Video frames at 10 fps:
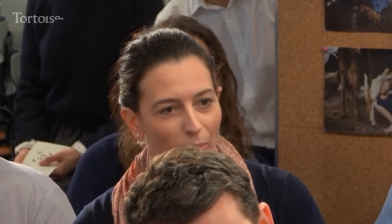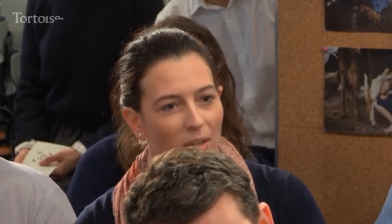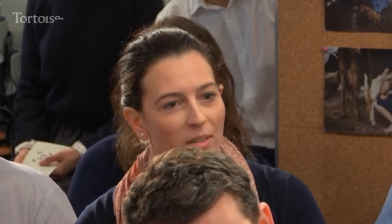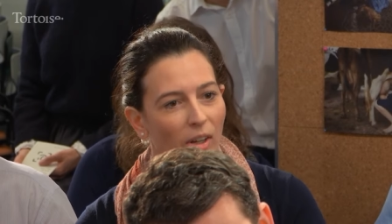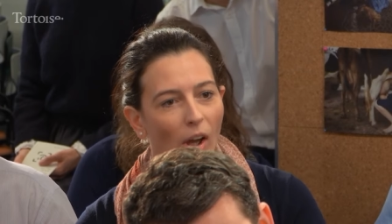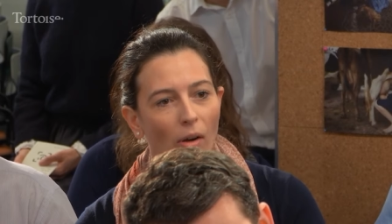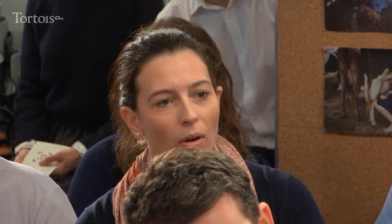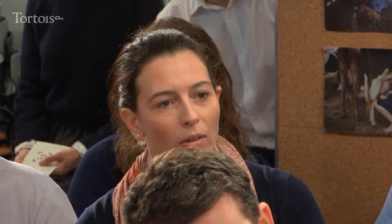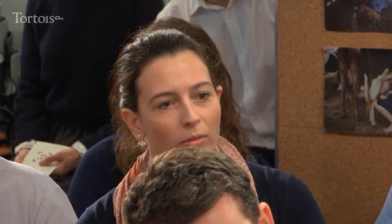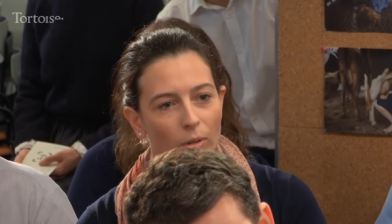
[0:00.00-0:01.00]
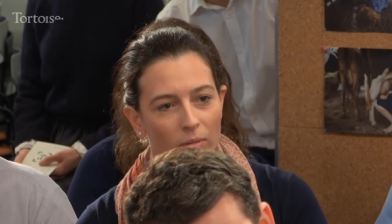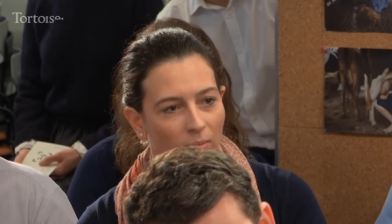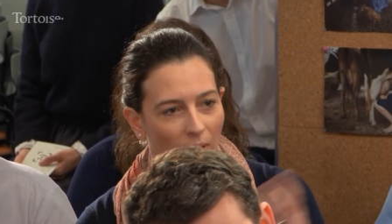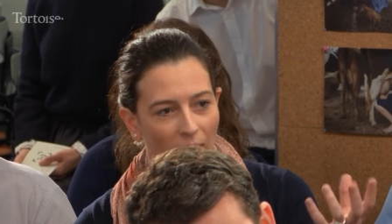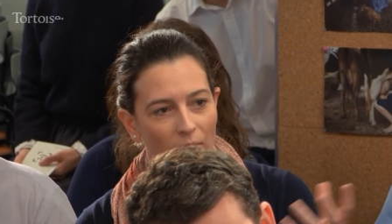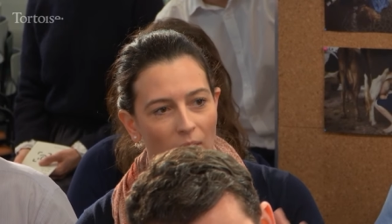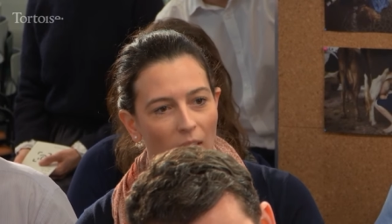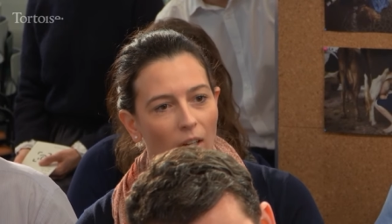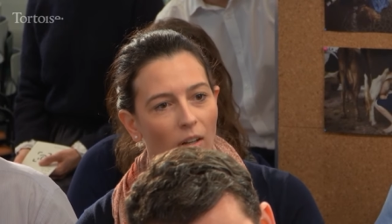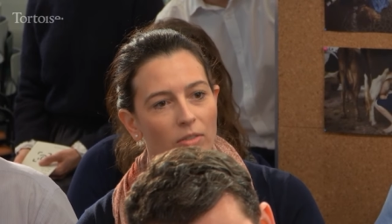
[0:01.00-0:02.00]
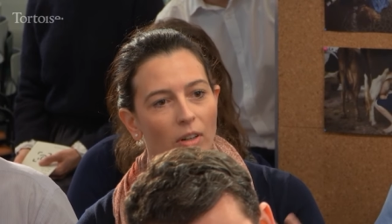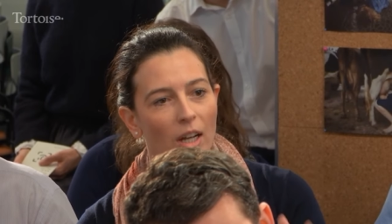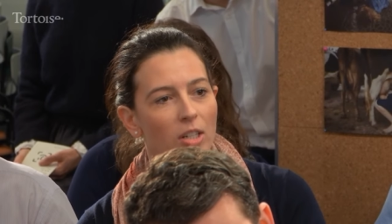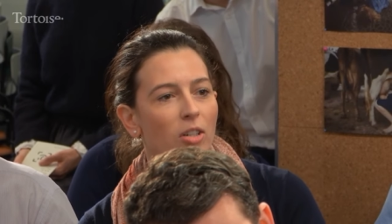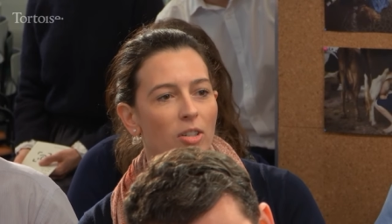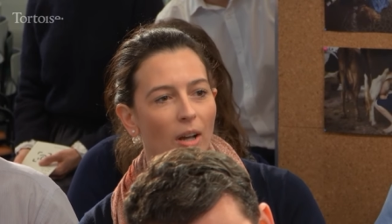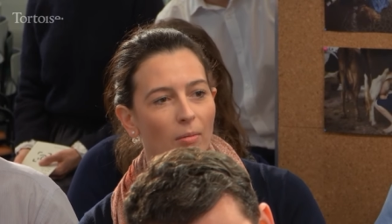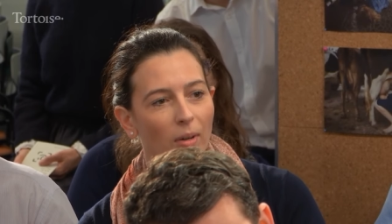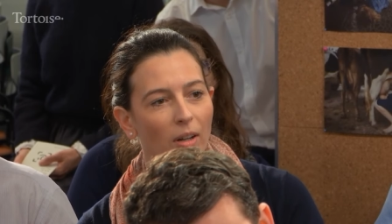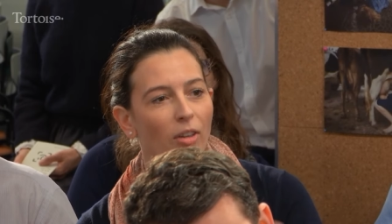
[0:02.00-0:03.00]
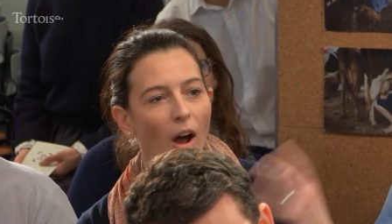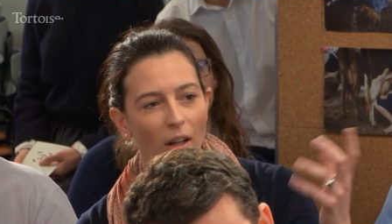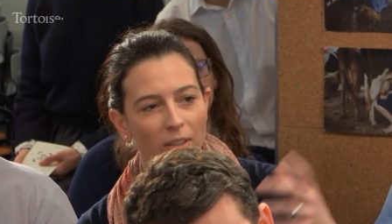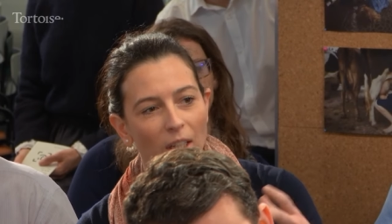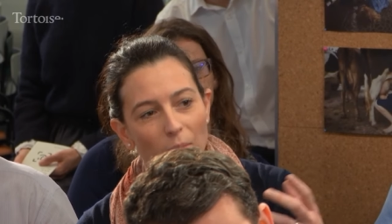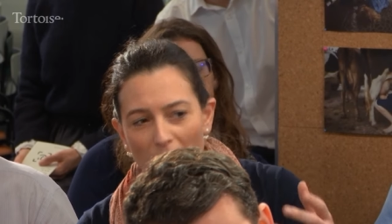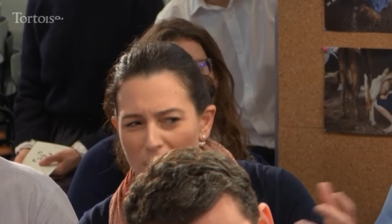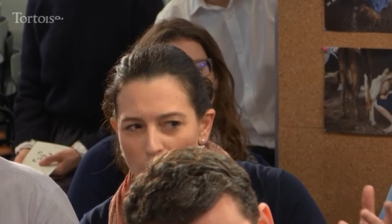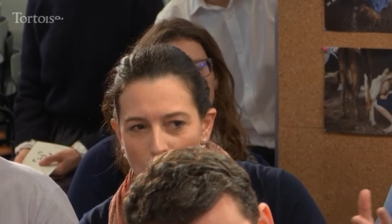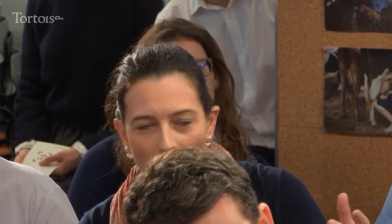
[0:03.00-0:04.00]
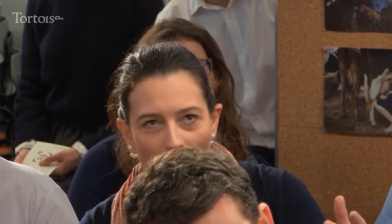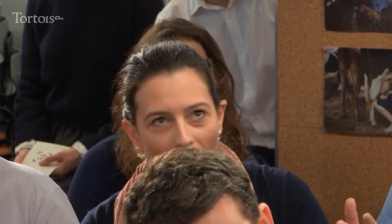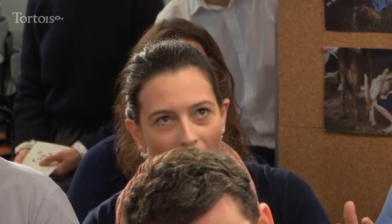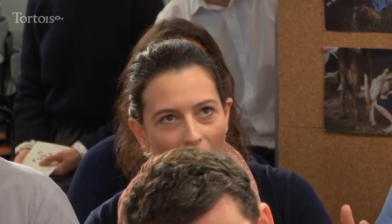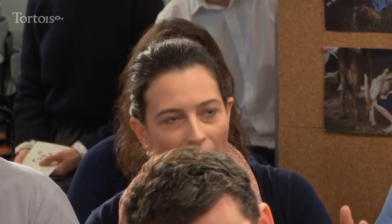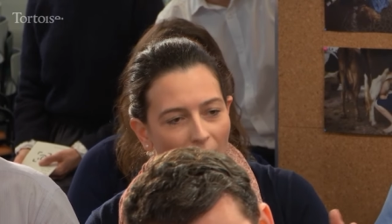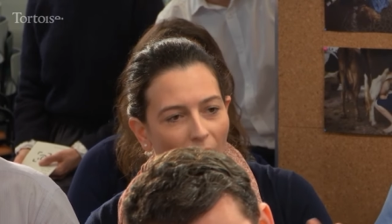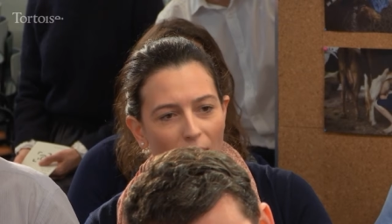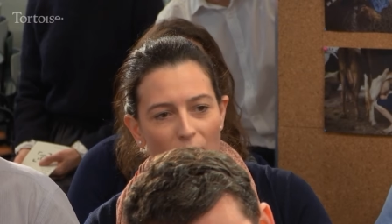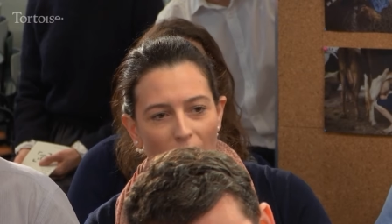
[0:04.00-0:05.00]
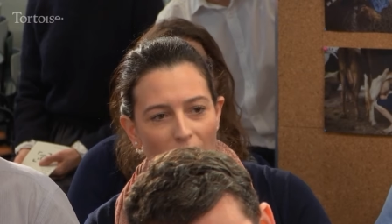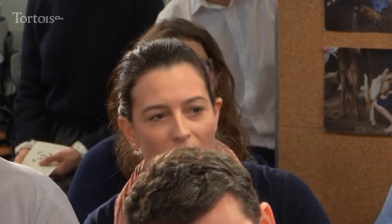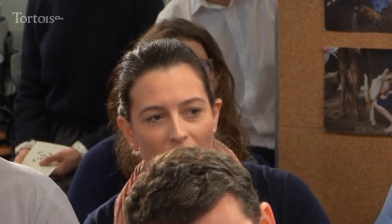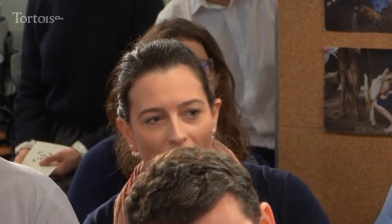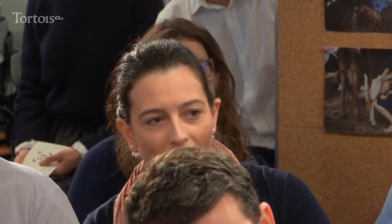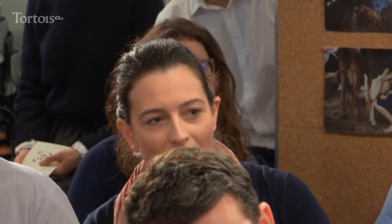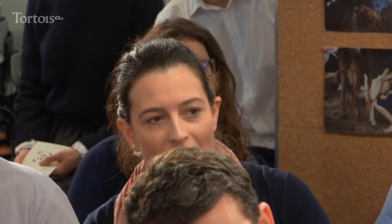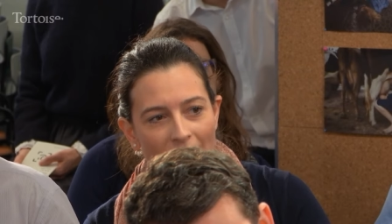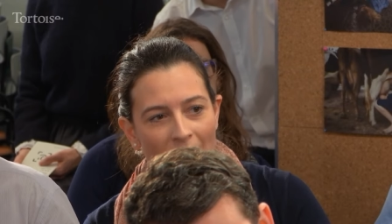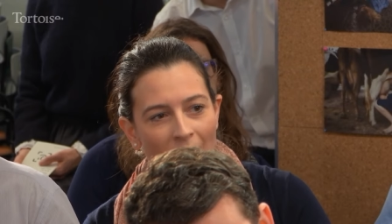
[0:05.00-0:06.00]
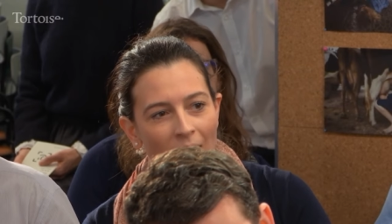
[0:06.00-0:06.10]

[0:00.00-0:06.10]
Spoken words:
from my CEO, who have like a really close relationship with, asking me to buy, I think, iTunes cards.